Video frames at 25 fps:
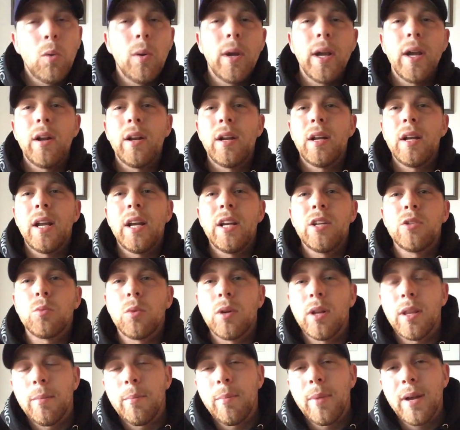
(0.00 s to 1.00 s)
going out at night is
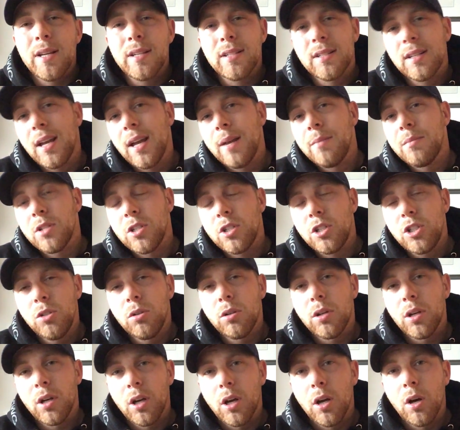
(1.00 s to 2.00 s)
one of the best times that you
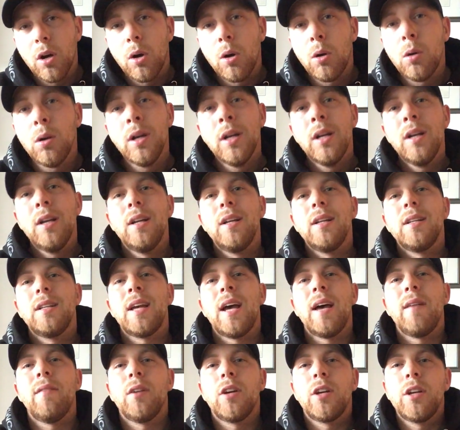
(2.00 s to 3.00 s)
can go to
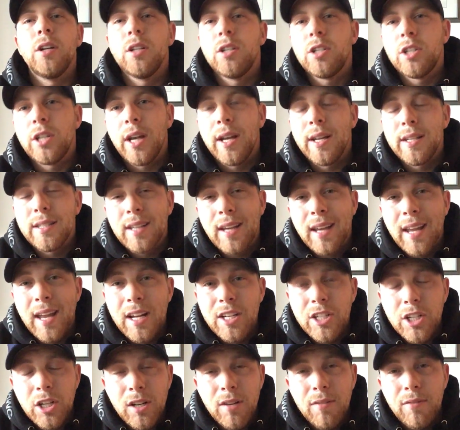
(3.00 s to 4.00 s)
have a good chance at
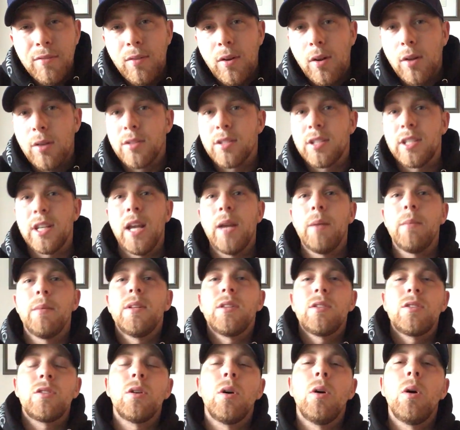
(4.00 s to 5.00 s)
catching a fall
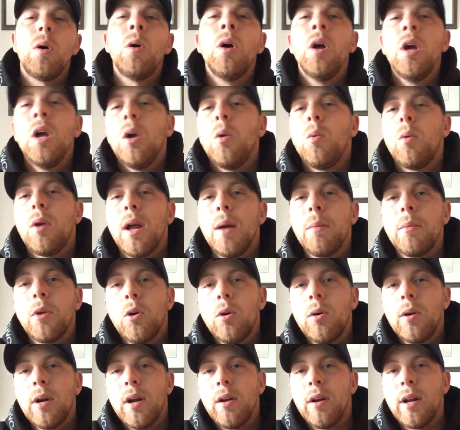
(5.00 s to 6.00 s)
salmon. So when I'm
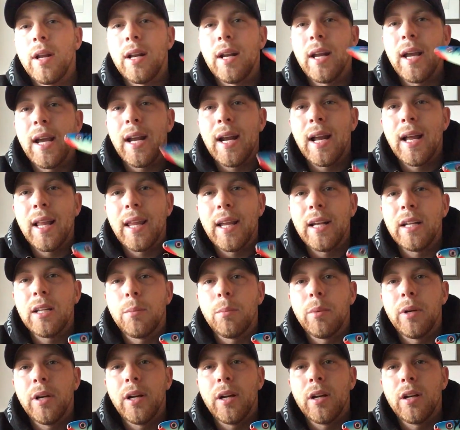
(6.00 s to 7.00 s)
going out at night, I like to
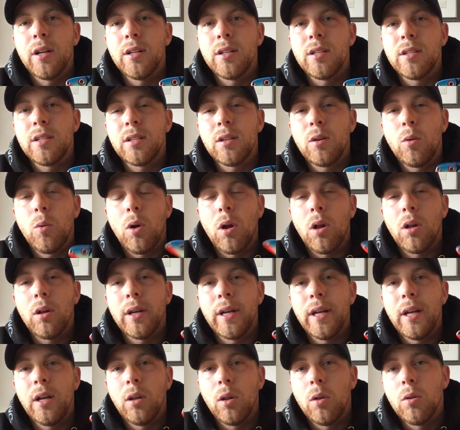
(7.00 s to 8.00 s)
bring a good
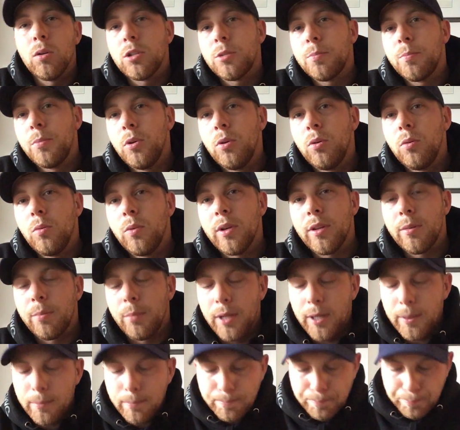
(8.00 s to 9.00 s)
quality glow spoon with
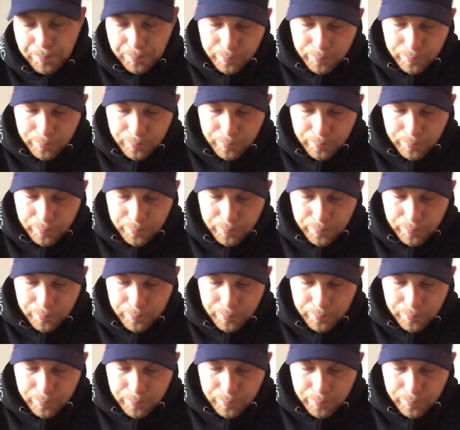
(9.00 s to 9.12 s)
me.